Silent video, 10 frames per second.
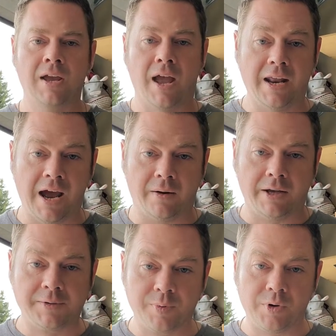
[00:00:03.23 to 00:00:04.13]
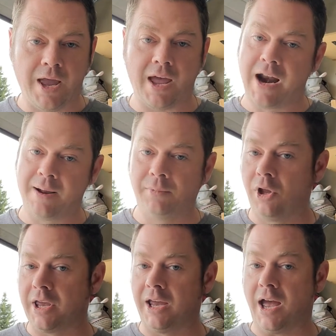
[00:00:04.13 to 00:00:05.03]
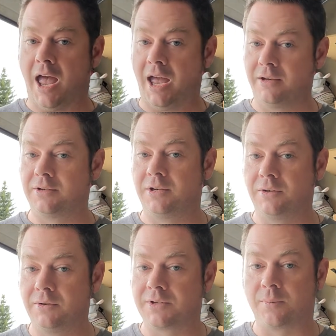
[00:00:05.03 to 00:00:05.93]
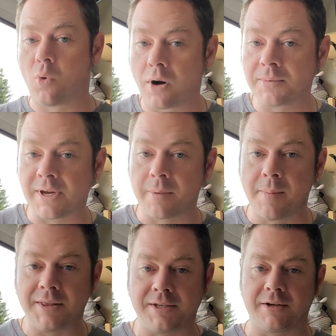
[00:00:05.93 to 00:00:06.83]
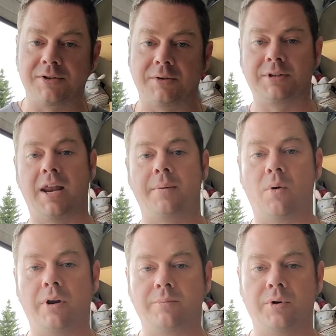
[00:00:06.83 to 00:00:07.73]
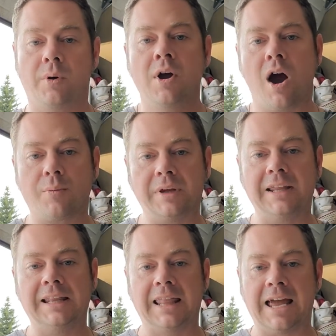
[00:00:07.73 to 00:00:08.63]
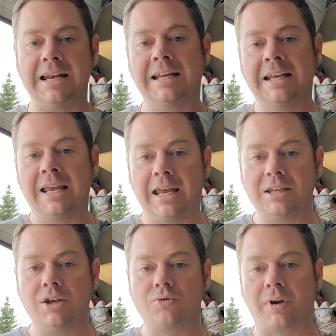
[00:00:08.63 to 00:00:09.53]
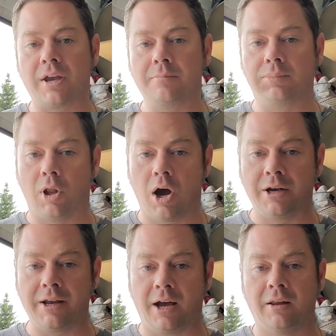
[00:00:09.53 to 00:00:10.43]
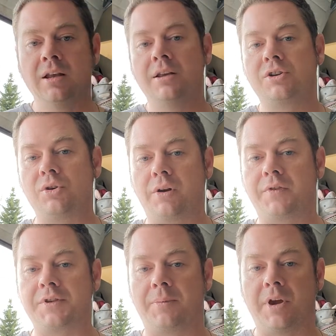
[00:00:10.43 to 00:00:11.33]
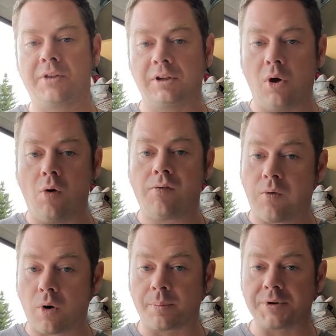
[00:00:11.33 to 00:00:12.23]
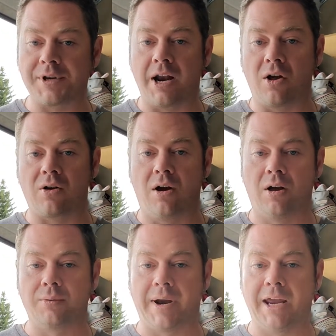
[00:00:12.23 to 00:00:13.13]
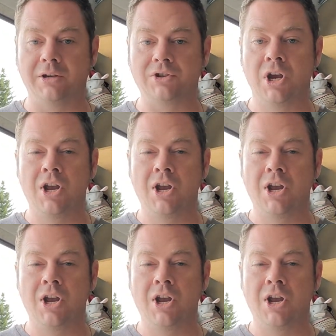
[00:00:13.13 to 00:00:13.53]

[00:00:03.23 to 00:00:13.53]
Hey now, it's brew day and I'm looking ahead to some warm summer months here, so today I'm going to brew a really light, easy drinking blonde ale. Shooting for something in the low 4% alcohol range,